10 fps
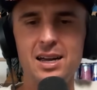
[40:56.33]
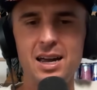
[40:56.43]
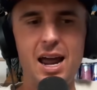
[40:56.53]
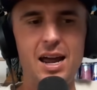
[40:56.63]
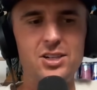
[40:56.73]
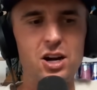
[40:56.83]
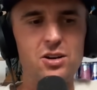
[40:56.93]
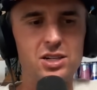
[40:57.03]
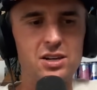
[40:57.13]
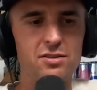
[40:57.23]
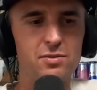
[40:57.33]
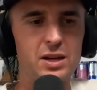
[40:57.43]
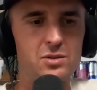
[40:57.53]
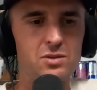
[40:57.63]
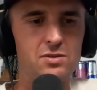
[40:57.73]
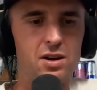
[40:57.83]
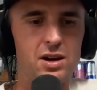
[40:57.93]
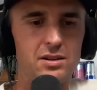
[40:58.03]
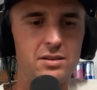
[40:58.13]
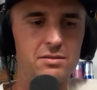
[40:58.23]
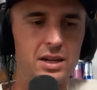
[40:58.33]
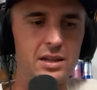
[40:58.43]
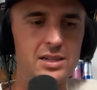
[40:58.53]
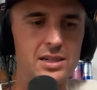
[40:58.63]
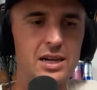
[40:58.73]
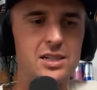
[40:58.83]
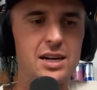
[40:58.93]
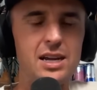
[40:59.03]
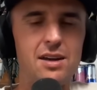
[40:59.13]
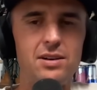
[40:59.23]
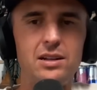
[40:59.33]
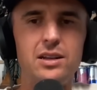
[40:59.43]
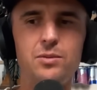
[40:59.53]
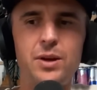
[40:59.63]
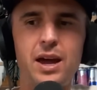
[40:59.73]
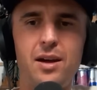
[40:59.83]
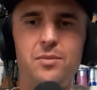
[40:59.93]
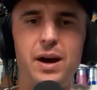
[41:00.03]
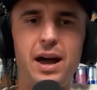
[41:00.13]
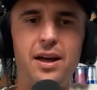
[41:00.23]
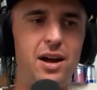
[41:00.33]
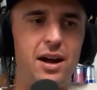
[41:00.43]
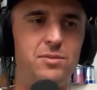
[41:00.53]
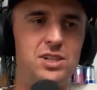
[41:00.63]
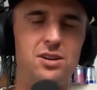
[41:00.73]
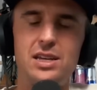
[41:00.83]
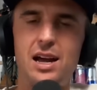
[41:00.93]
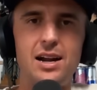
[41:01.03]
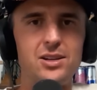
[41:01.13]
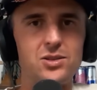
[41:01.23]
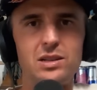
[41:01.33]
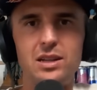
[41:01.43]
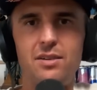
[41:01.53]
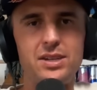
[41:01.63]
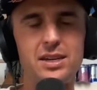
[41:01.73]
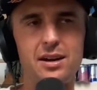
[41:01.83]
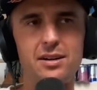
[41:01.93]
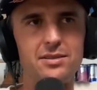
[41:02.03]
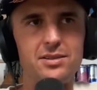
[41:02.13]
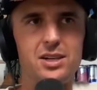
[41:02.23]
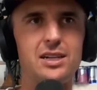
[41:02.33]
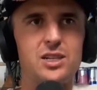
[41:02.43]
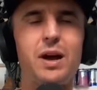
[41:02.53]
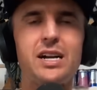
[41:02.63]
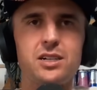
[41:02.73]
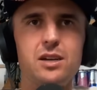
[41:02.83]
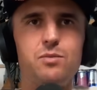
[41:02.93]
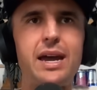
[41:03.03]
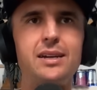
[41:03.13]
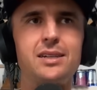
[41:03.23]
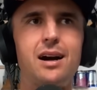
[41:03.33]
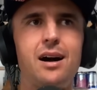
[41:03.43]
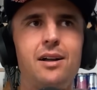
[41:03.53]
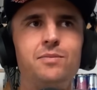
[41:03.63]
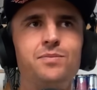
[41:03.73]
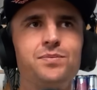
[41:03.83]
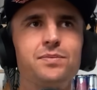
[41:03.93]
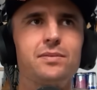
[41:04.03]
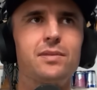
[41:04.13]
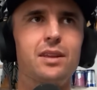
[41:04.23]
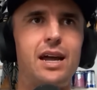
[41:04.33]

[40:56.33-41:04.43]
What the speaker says: and Joseph, because we've already at least touched on David a little bit, but I'm sure the audience would love to hear, especially based on that